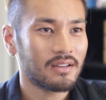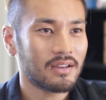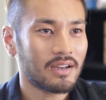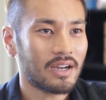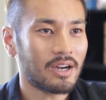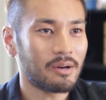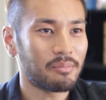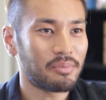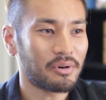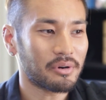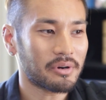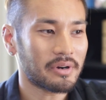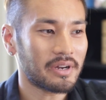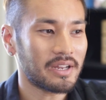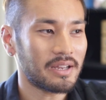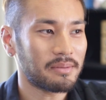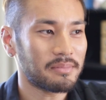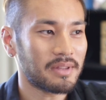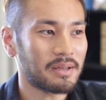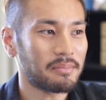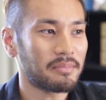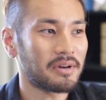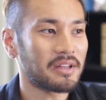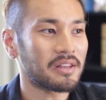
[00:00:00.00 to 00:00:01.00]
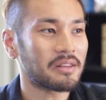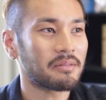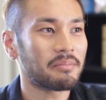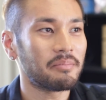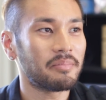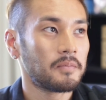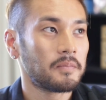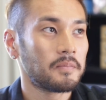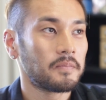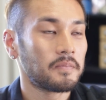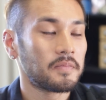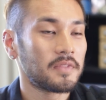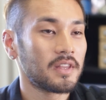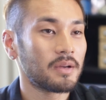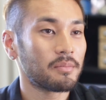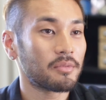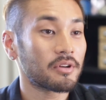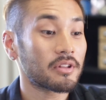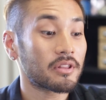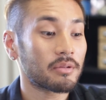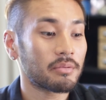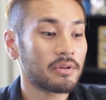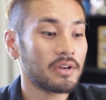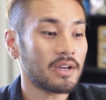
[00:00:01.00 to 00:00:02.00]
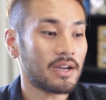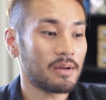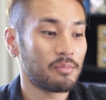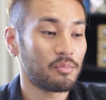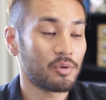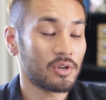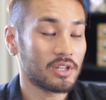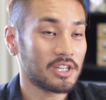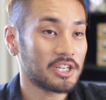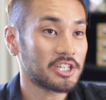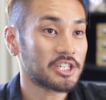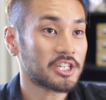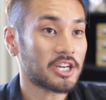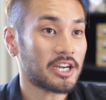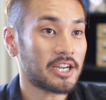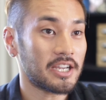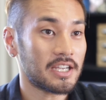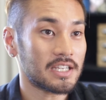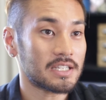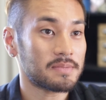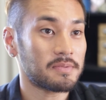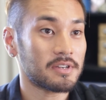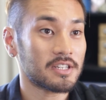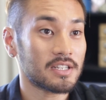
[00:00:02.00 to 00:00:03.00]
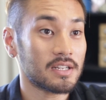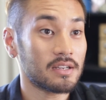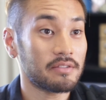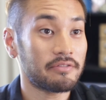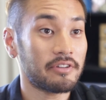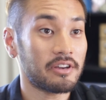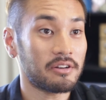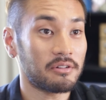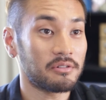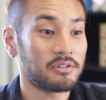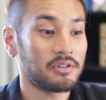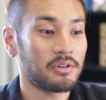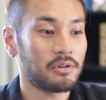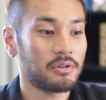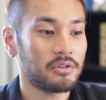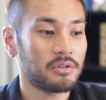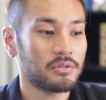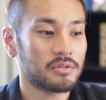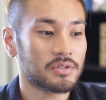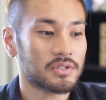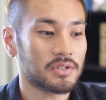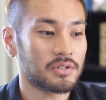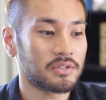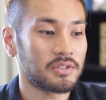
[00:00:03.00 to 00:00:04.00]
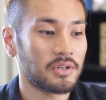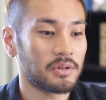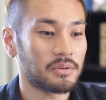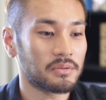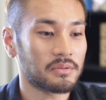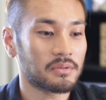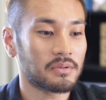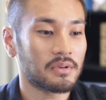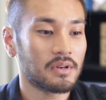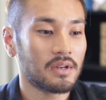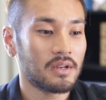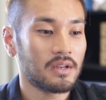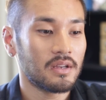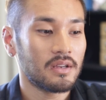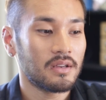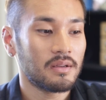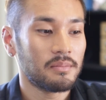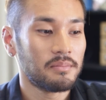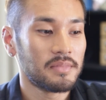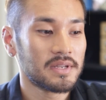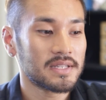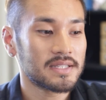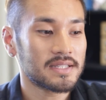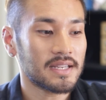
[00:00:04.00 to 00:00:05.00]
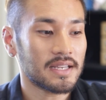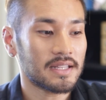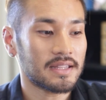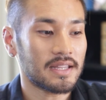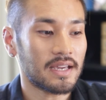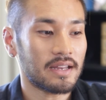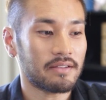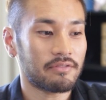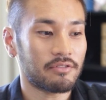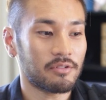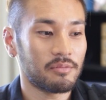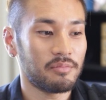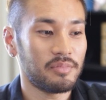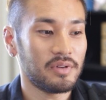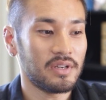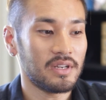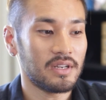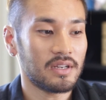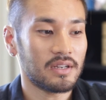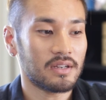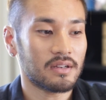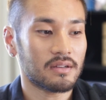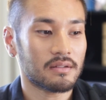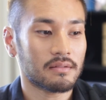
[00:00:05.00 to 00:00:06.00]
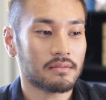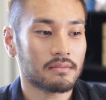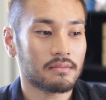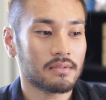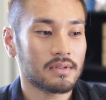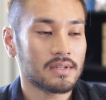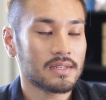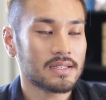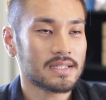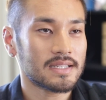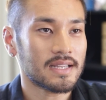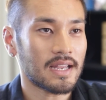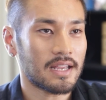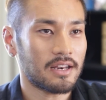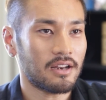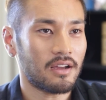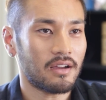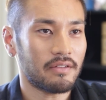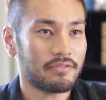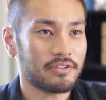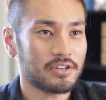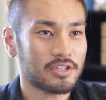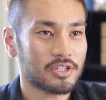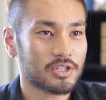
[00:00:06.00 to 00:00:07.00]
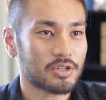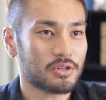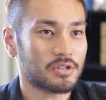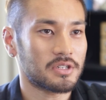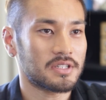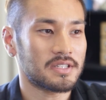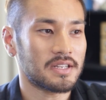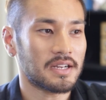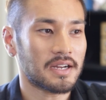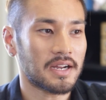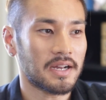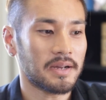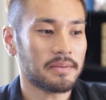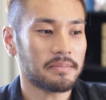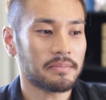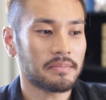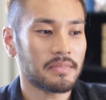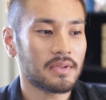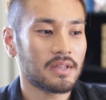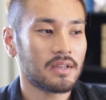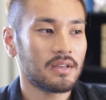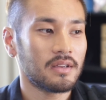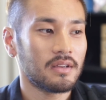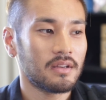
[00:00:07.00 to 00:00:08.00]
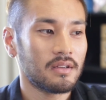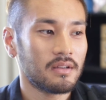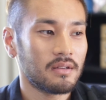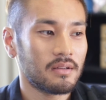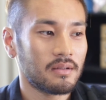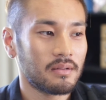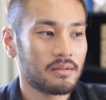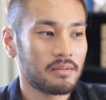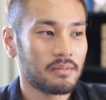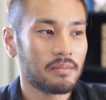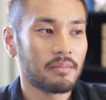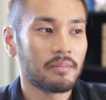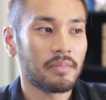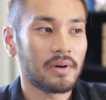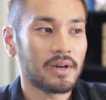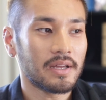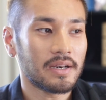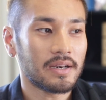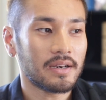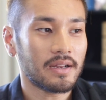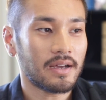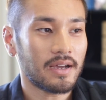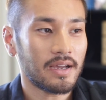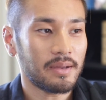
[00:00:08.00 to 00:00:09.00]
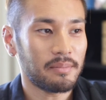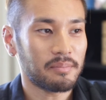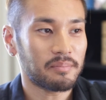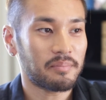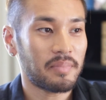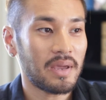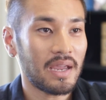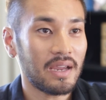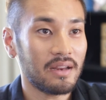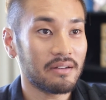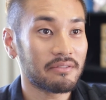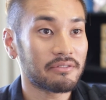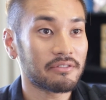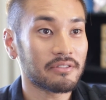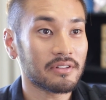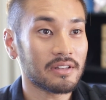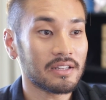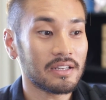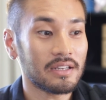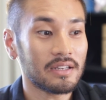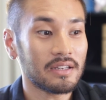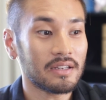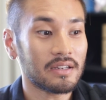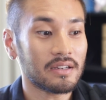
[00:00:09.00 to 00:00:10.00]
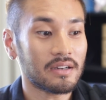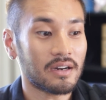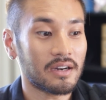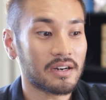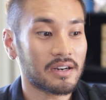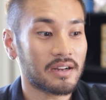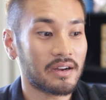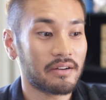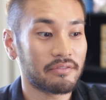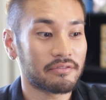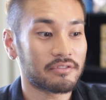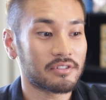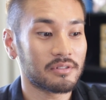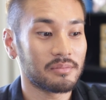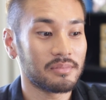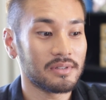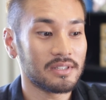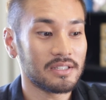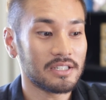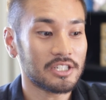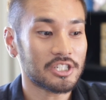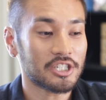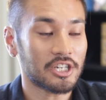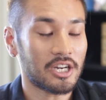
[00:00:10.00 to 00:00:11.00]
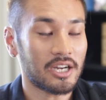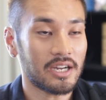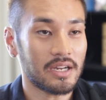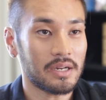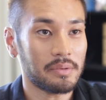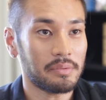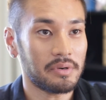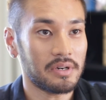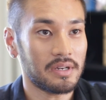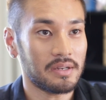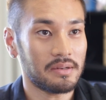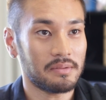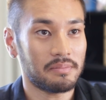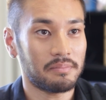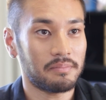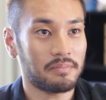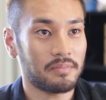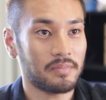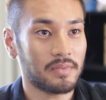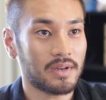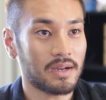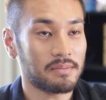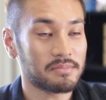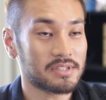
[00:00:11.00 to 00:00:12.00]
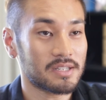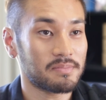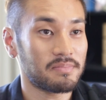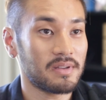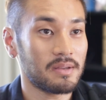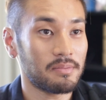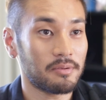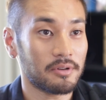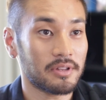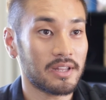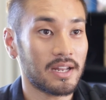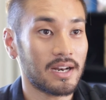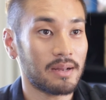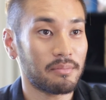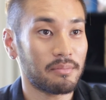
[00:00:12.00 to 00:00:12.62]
how broke I am that month. Number 3, I'm really shy, especially if I don't know you, so don't mistake that for being standoffish or stuck up. But I'm painfully, uncomfortably shy when it comes to people